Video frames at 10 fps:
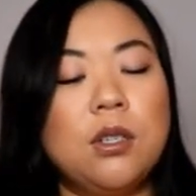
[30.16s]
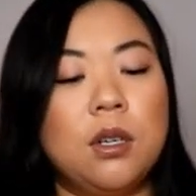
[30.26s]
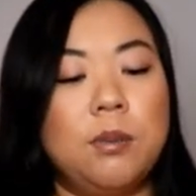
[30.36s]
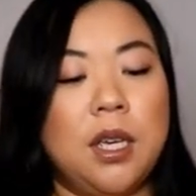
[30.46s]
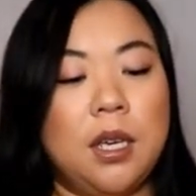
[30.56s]

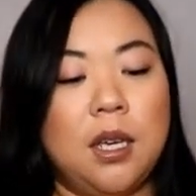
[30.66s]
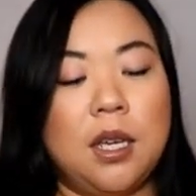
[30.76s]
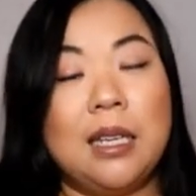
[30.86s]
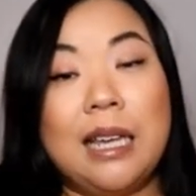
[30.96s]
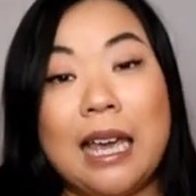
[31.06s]
took me,
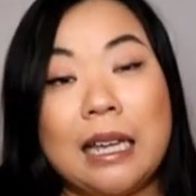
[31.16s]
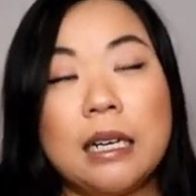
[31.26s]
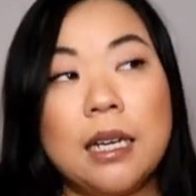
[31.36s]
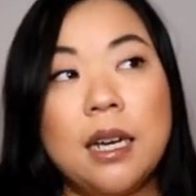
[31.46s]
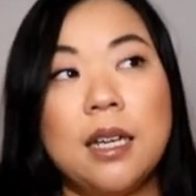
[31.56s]
in
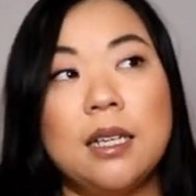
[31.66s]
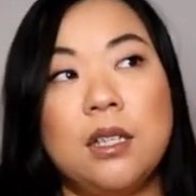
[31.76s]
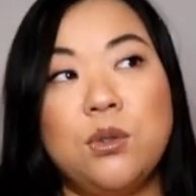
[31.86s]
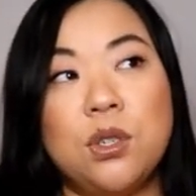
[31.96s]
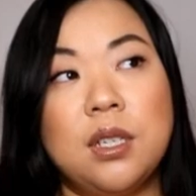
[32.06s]
Canada,
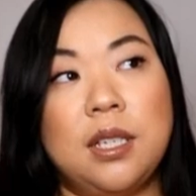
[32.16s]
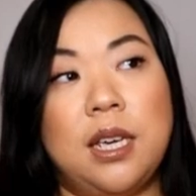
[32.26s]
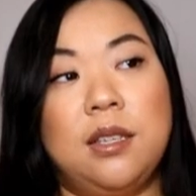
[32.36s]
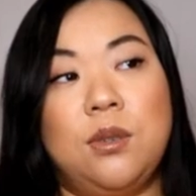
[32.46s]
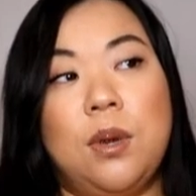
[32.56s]
it usually
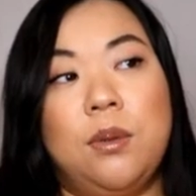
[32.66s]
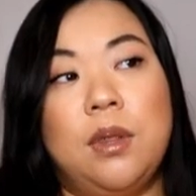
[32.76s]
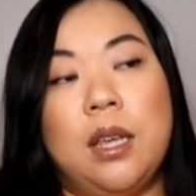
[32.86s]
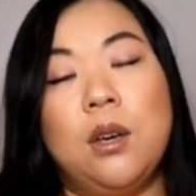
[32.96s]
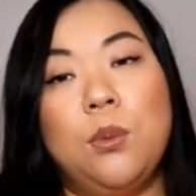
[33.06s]
takes
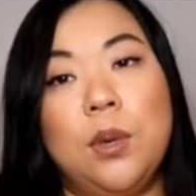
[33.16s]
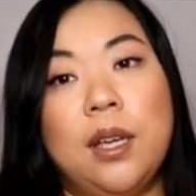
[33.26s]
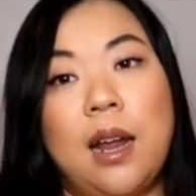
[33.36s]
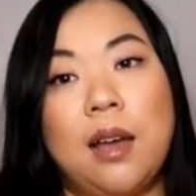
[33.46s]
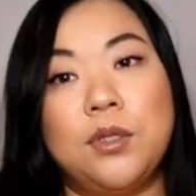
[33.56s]
around like a week
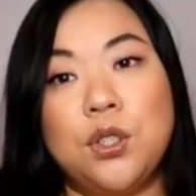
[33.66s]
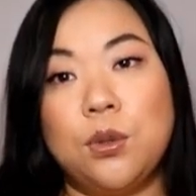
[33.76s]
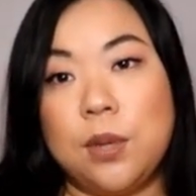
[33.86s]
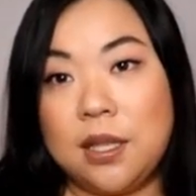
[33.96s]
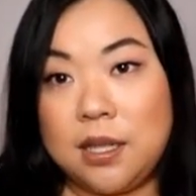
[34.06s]
and a half to
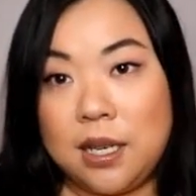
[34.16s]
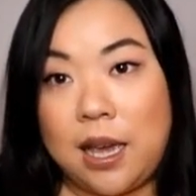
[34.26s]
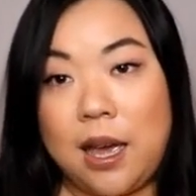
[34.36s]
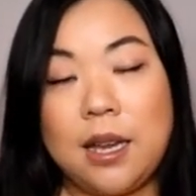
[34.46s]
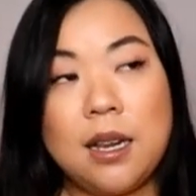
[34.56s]
2 weeks to
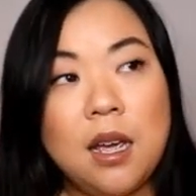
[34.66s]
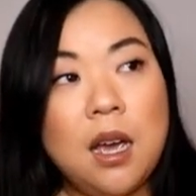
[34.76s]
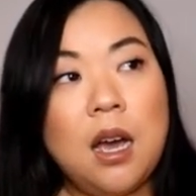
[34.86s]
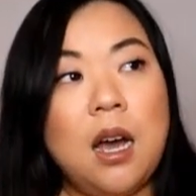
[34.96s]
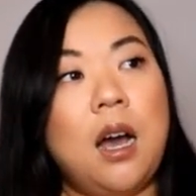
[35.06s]
get.
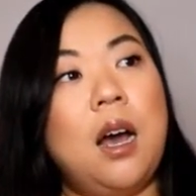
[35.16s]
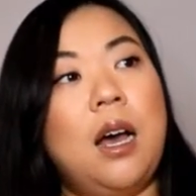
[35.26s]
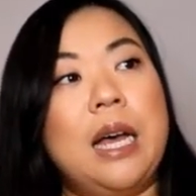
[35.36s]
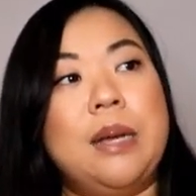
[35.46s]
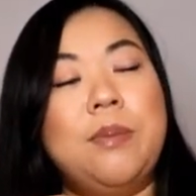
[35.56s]

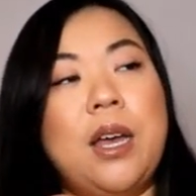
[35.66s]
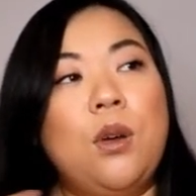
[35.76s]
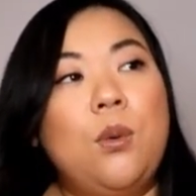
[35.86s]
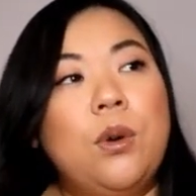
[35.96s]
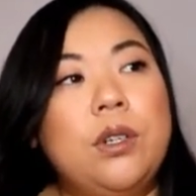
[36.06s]

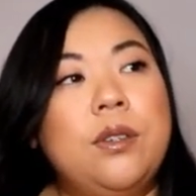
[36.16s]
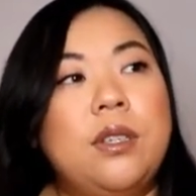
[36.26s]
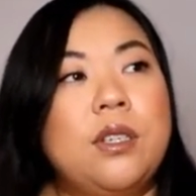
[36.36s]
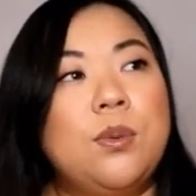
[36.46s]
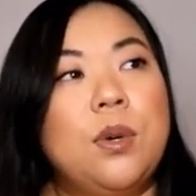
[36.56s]
I ordered
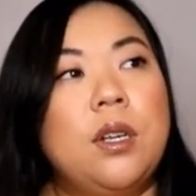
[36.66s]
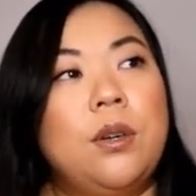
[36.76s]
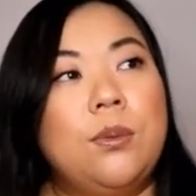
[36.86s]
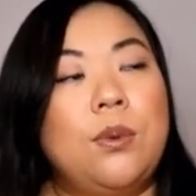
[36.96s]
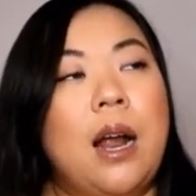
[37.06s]
this one
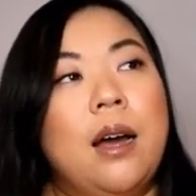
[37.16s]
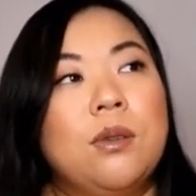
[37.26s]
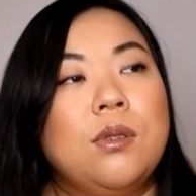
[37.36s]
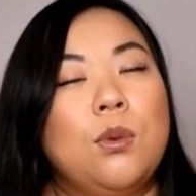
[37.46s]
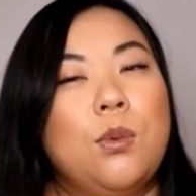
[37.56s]

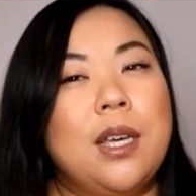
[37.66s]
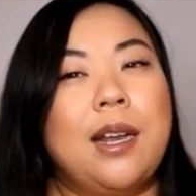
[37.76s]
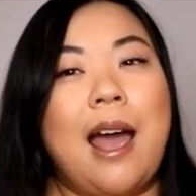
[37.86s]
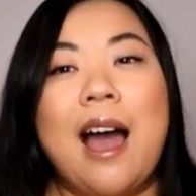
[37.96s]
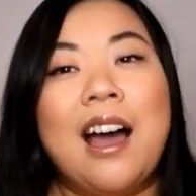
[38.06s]
around a week
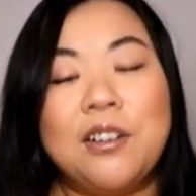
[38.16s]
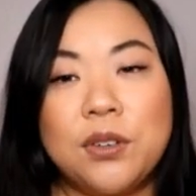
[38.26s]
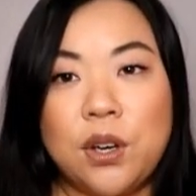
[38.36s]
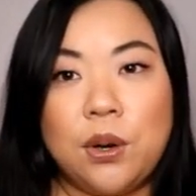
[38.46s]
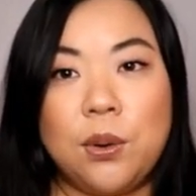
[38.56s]
and a half
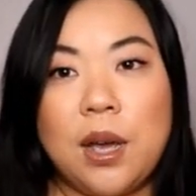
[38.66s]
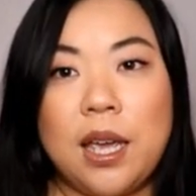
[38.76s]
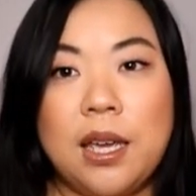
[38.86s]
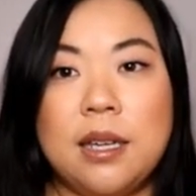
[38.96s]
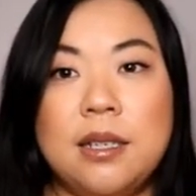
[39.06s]
ago,
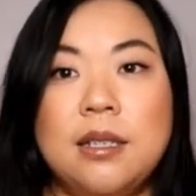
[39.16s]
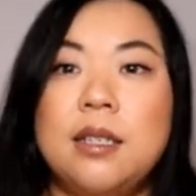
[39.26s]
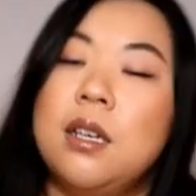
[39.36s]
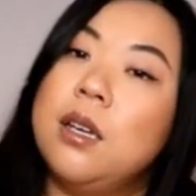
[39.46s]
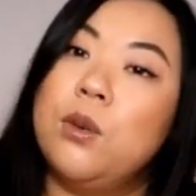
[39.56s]
and
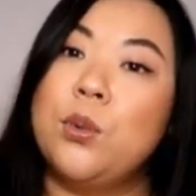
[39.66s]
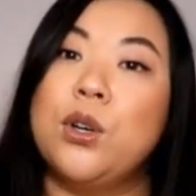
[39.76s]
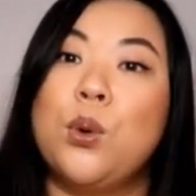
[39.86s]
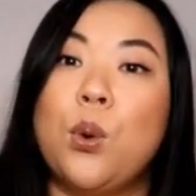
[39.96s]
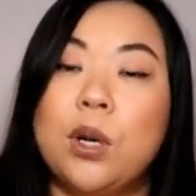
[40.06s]
we're
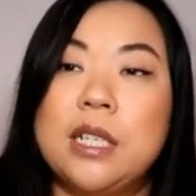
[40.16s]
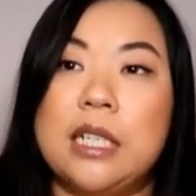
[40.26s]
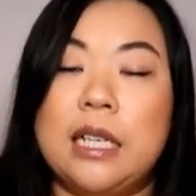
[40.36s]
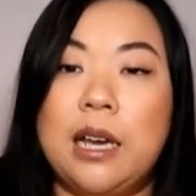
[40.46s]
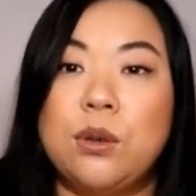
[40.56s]
in
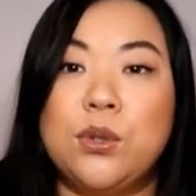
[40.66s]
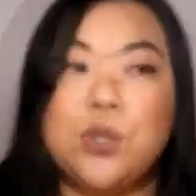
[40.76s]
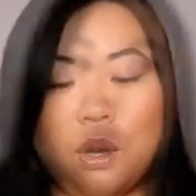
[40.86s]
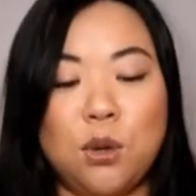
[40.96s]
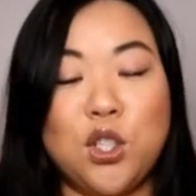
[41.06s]
quarantine now,
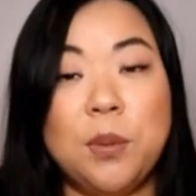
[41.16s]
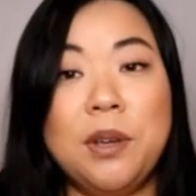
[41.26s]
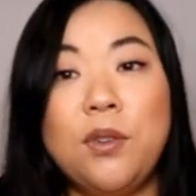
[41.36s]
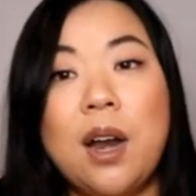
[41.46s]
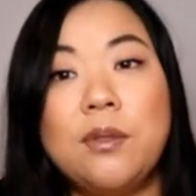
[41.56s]
so shipping
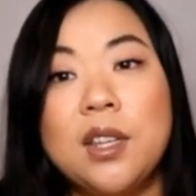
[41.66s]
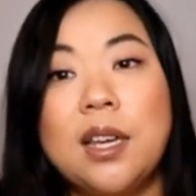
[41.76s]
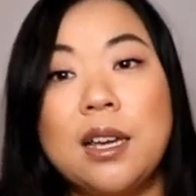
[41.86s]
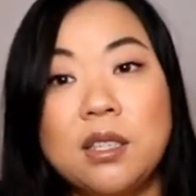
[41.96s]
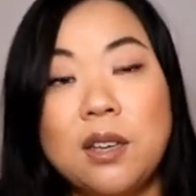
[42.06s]
for everything
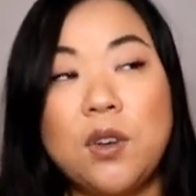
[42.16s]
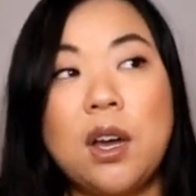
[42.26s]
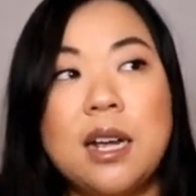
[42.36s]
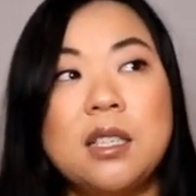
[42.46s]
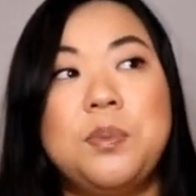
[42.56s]
else I've got
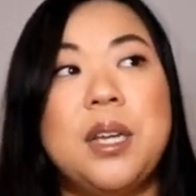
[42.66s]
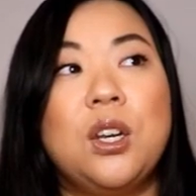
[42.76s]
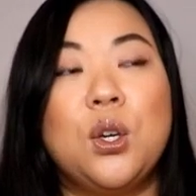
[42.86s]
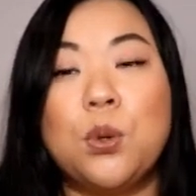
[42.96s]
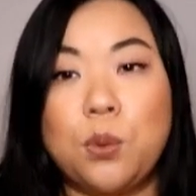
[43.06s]
has been
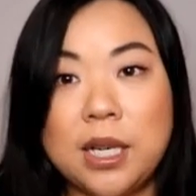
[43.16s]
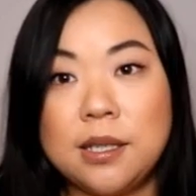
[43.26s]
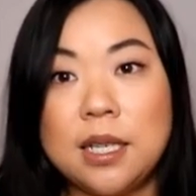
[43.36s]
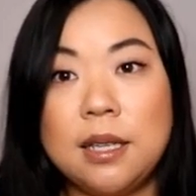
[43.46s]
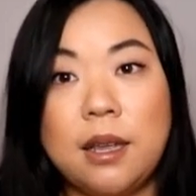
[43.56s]

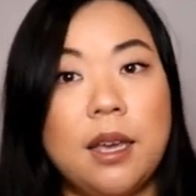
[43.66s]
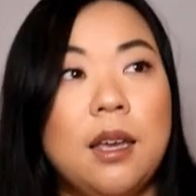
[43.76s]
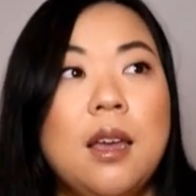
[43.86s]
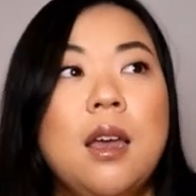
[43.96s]
crazy. Like,